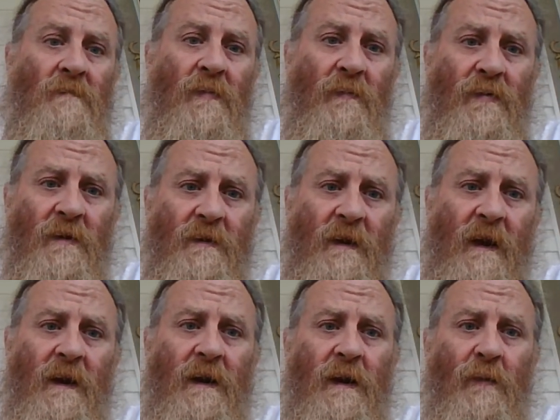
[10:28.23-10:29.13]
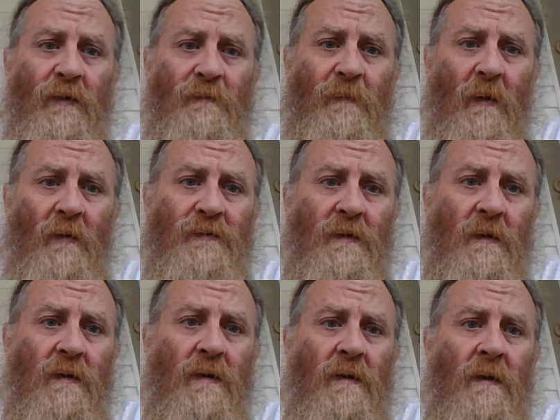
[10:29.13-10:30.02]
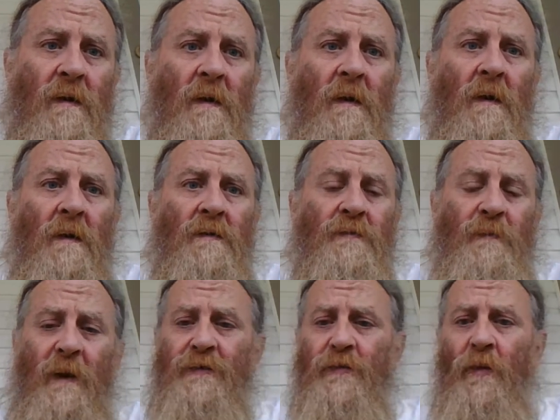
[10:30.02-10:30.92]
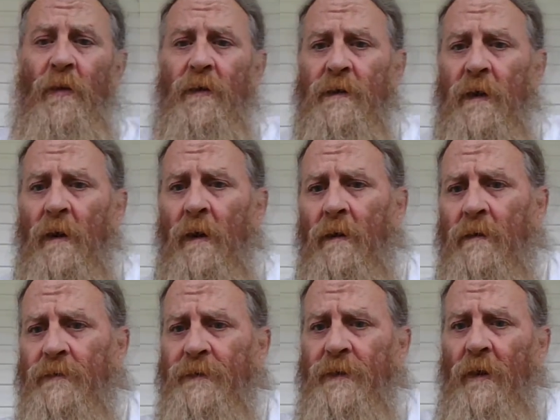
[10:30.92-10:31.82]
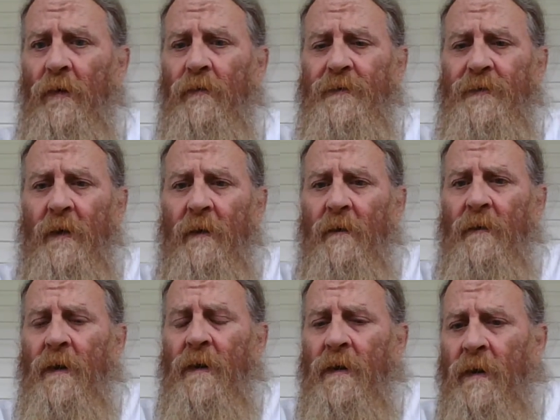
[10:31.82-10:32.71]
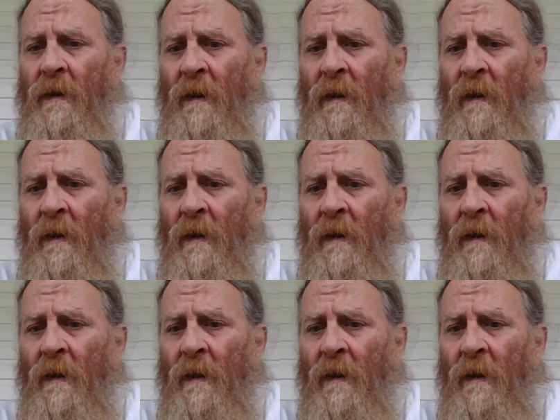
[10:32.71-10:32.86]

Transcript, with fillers: But Brother Andy, we're supposed to speak the word of God because it don't return.